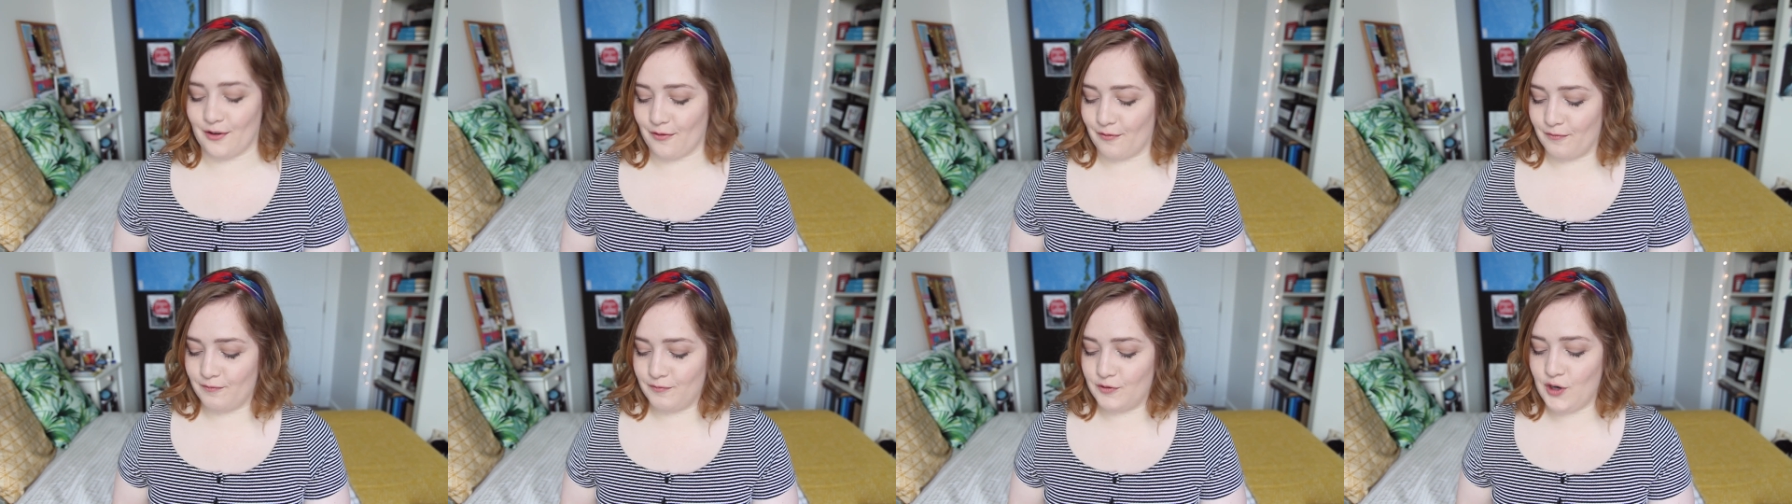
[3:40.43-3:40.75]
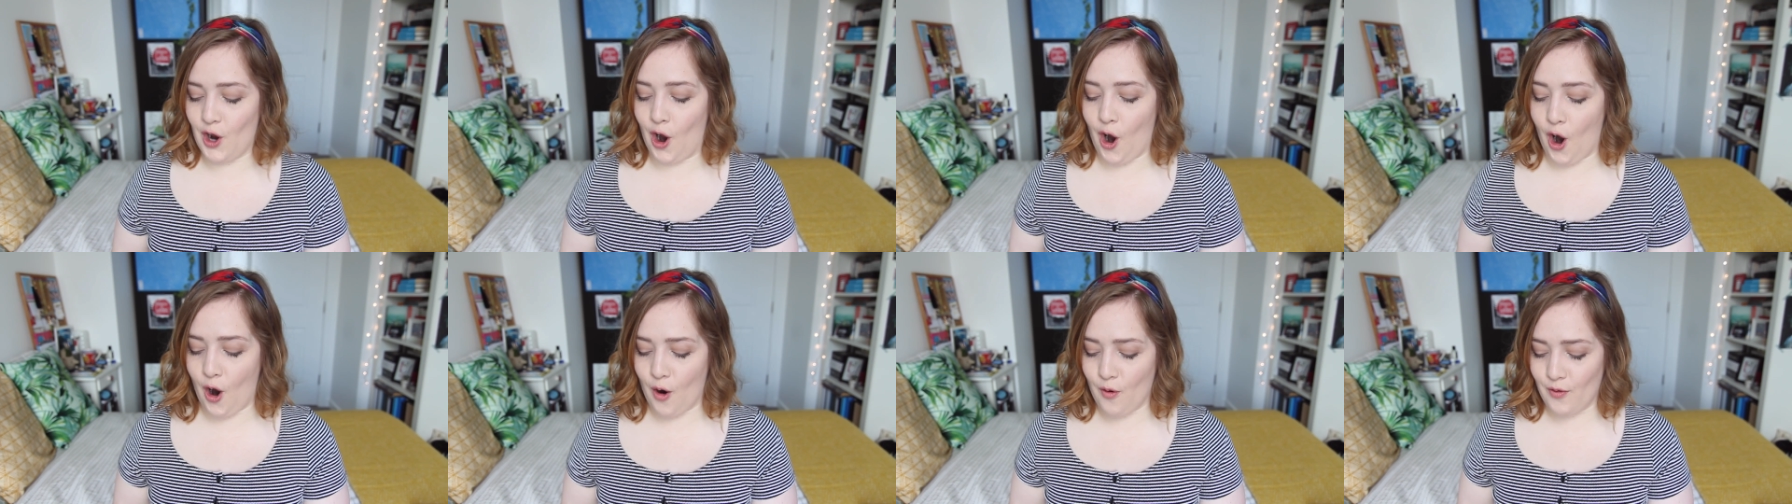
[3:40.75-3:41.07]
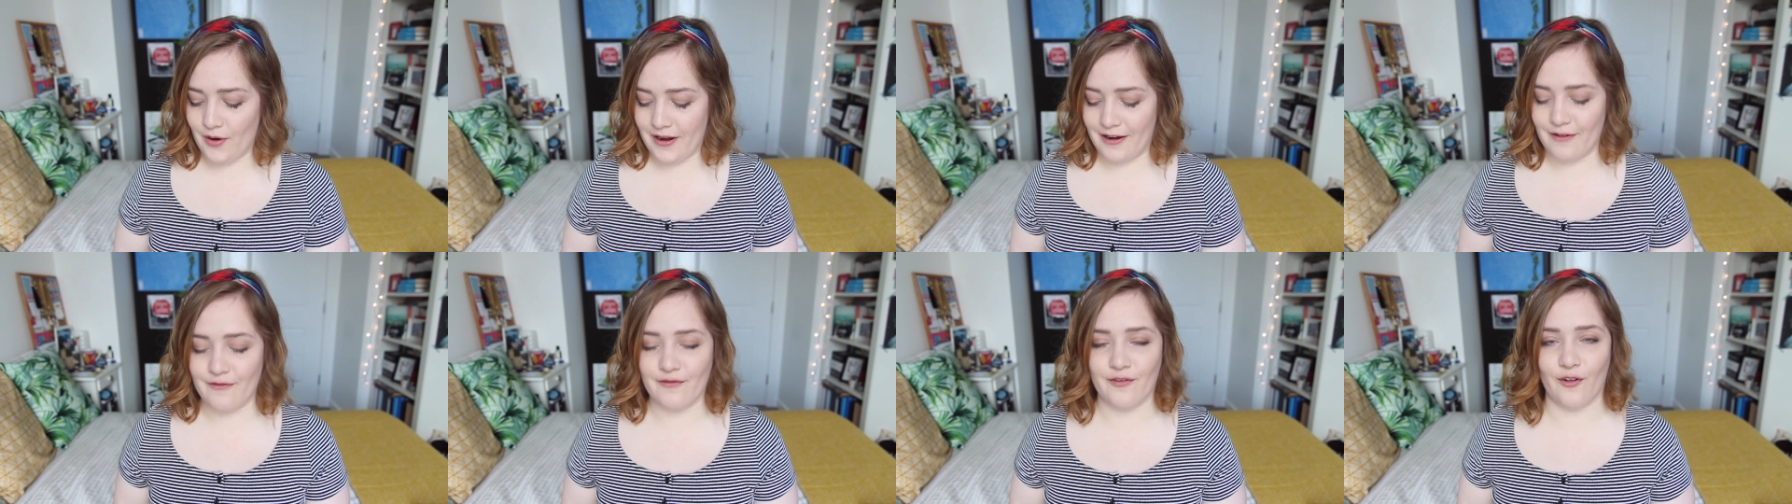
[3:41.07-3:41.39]
of
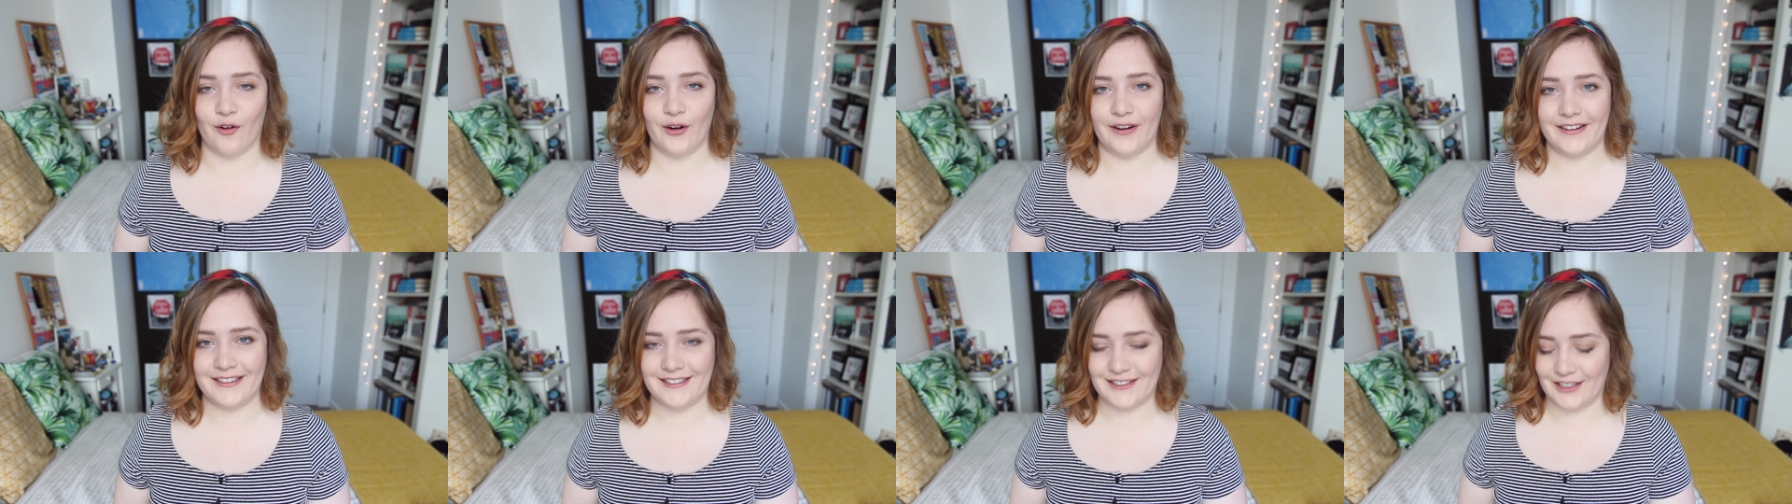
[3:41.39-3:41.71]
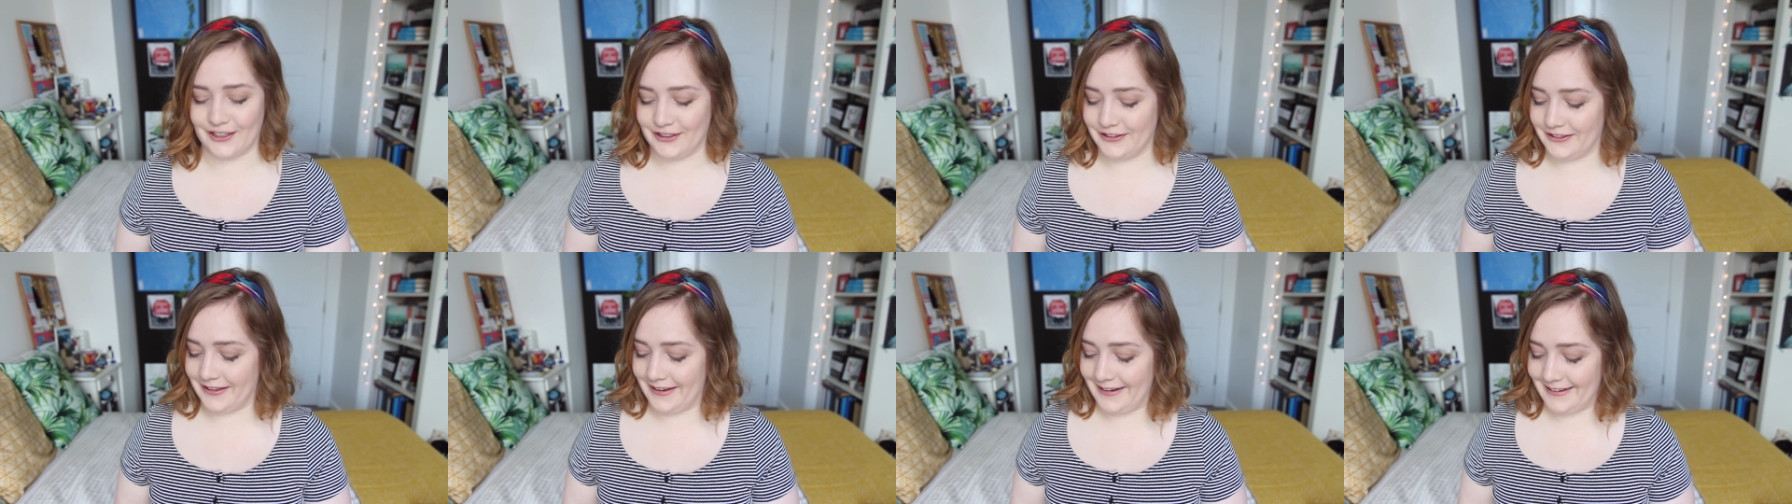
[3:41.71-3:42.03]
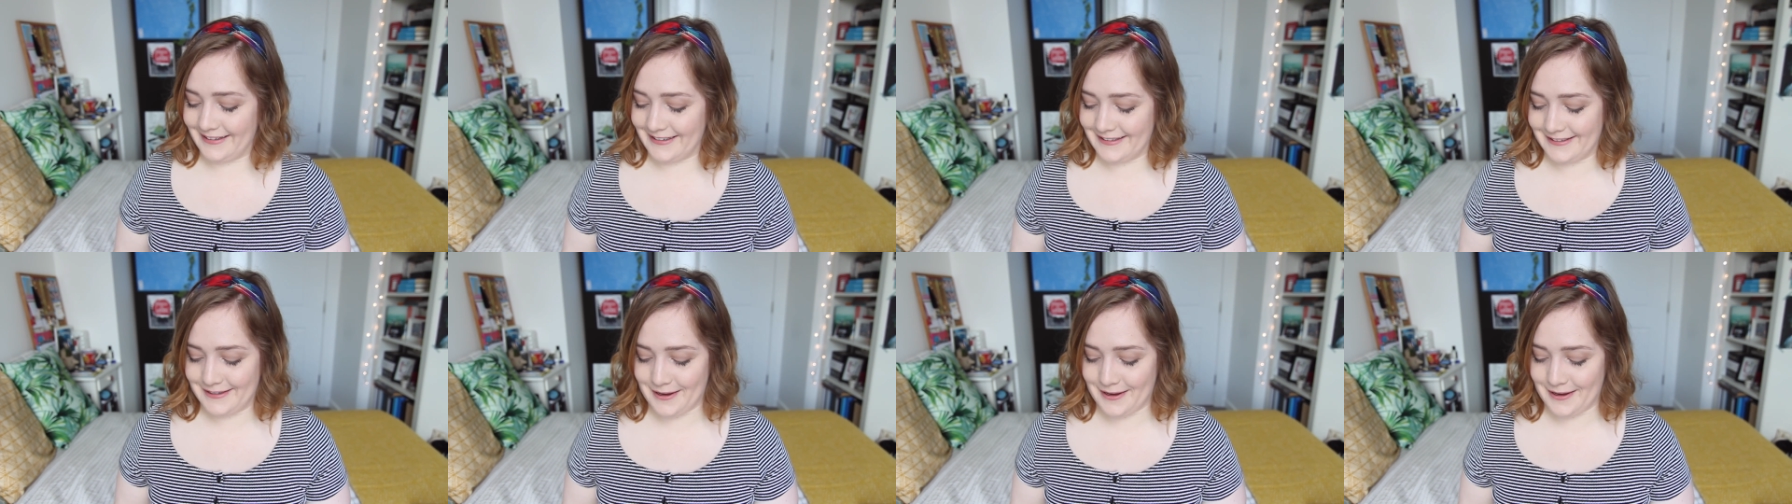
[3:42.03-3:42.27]
tone and voice online,